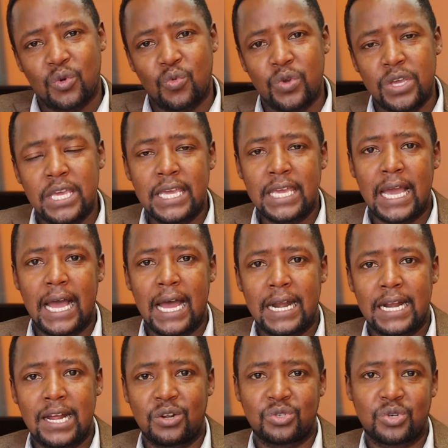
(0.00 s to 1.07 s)
We are
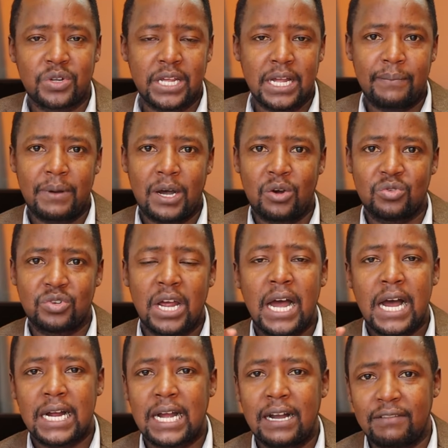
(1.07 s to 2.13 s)
now talking about
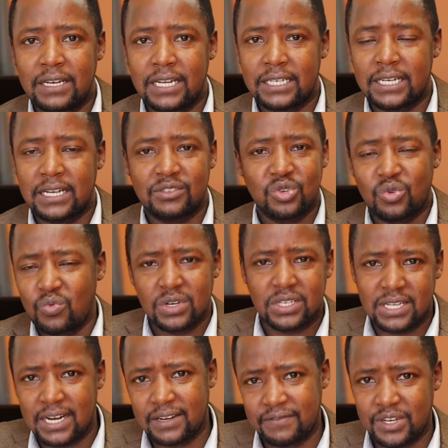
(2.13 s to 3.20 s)
a cover letter. So
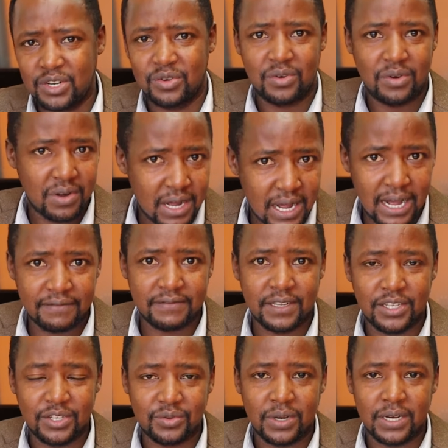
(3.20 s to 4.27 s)
watch that video after
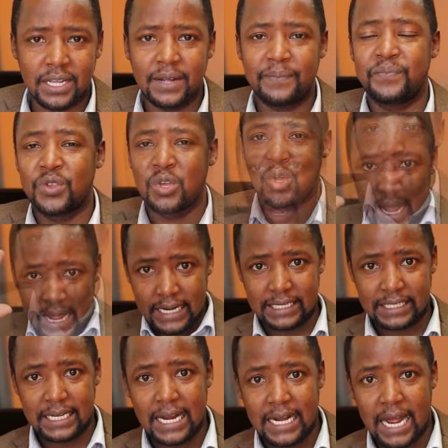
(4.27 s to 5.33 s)
this one, yeah?
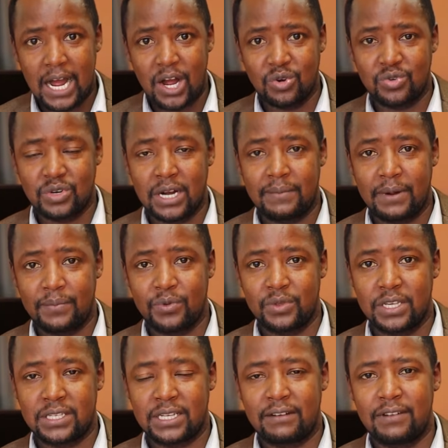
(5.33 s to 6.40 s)
Understand how to come up with
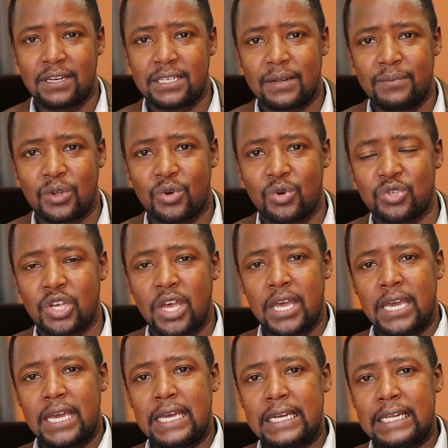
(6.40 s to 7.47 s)
this cover letter, because
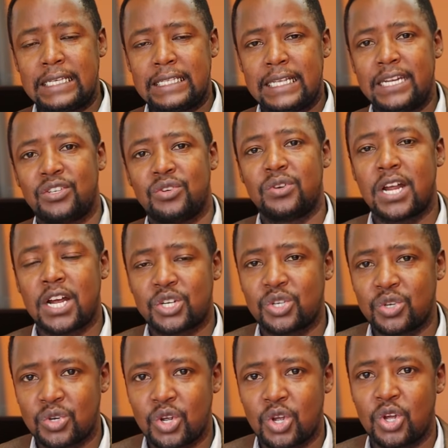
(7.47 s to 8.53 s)
it is the
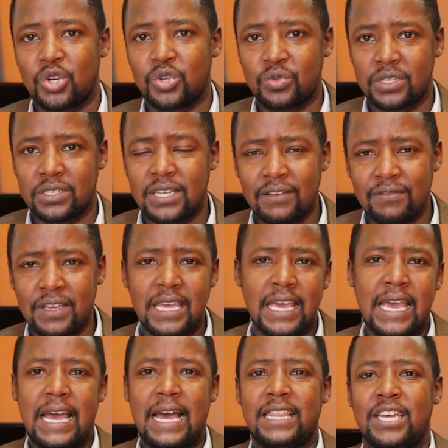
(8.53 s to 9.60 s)
introduction to the CV,
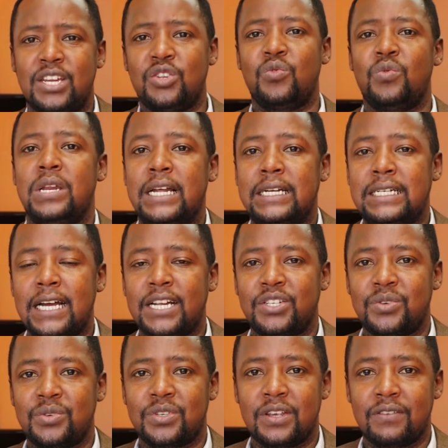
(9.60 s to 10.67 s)
and then you will
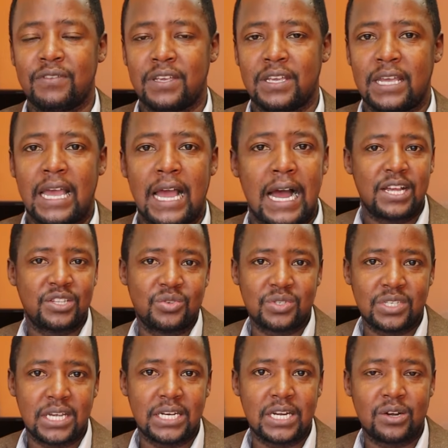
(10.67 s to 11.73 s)
attach your CV as you
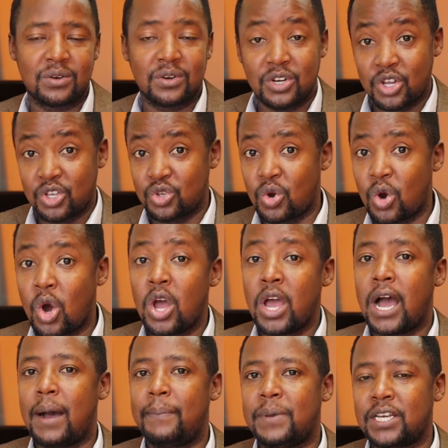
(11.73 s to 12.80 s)
send out your
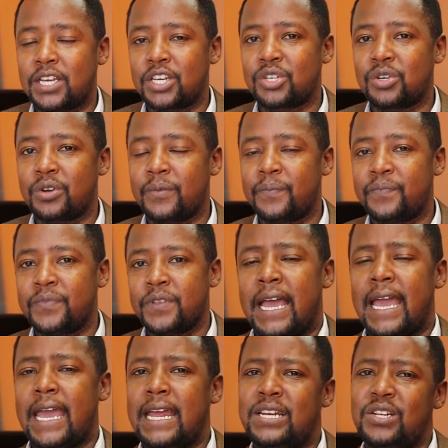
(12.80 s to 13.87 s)
application.
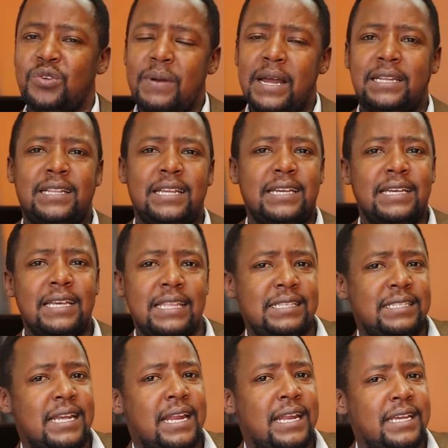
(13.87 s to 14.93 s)
And you might think, in
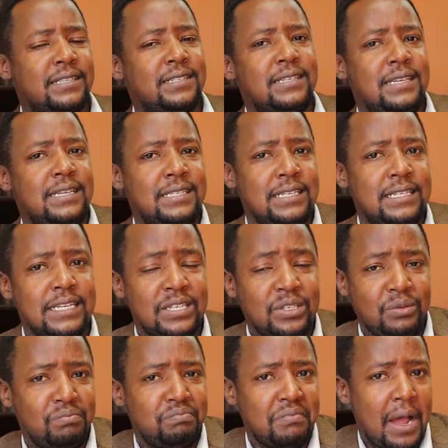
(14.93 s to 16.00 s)
this day and age, isn't it
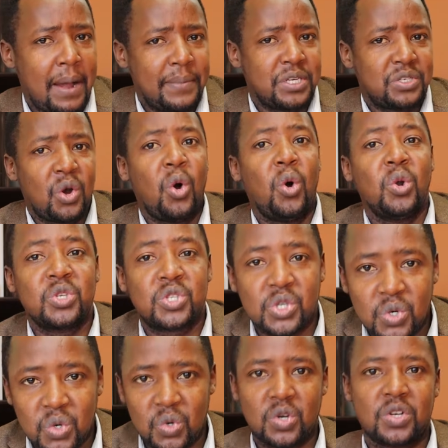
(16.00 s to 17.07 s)
a bit old
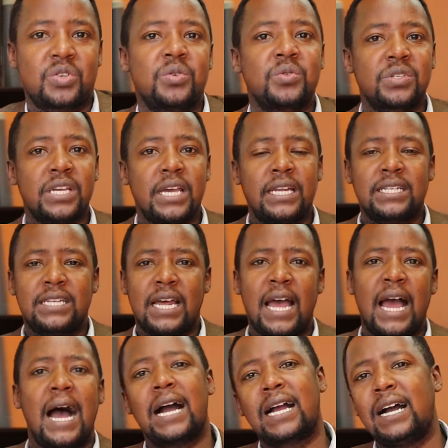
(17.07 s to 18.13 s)
school to send
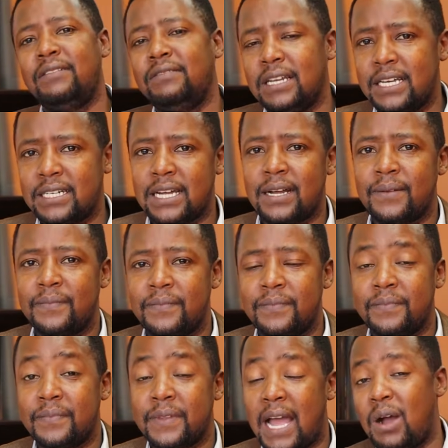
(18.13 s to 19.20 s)
a cover letter?
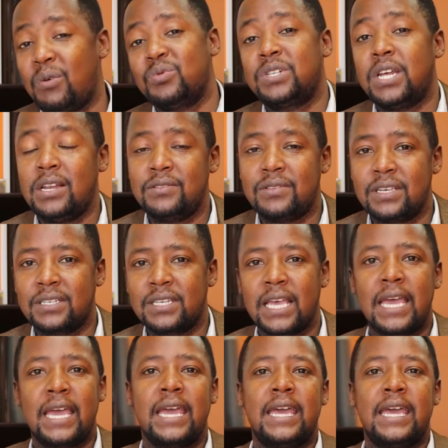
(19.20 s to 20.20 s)
I will tell you this.